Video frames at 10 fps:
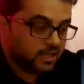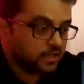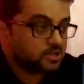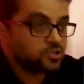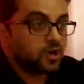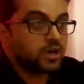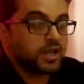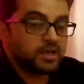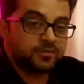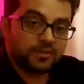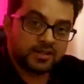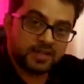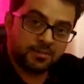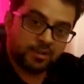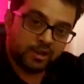It is not like, for
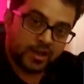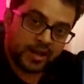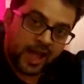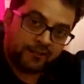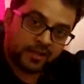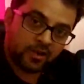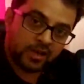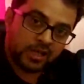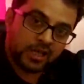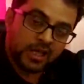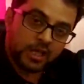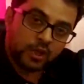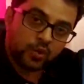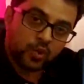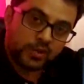example, you are having only
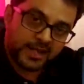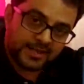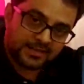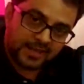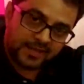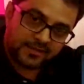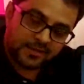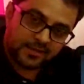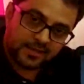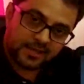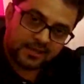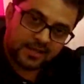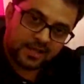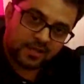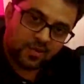2 tests left in the kit
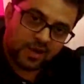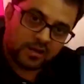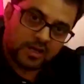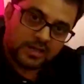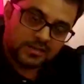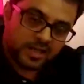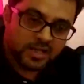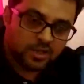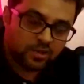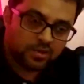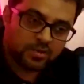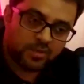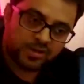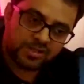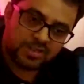and you are saying to the
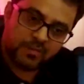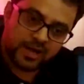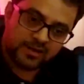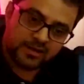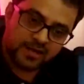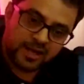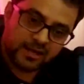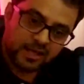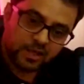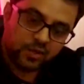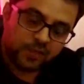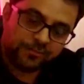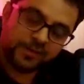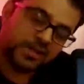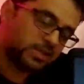purchase manager that you are
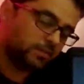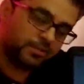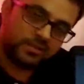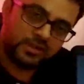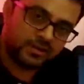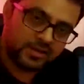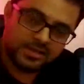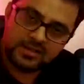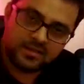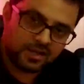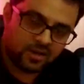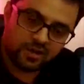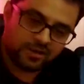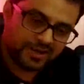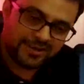finished up with the reagents and
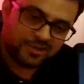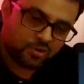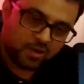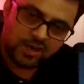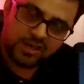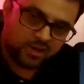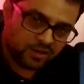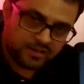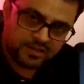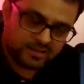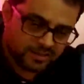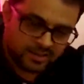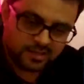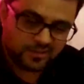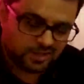all. That is totally nonsense,
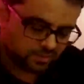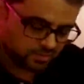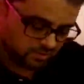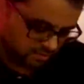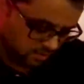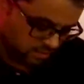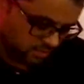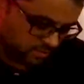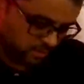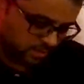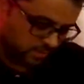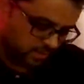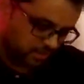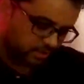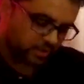things which lots of
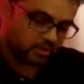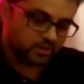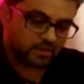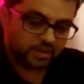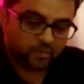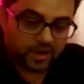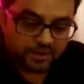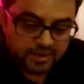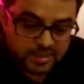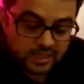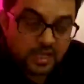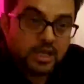people are doing in the laboratories.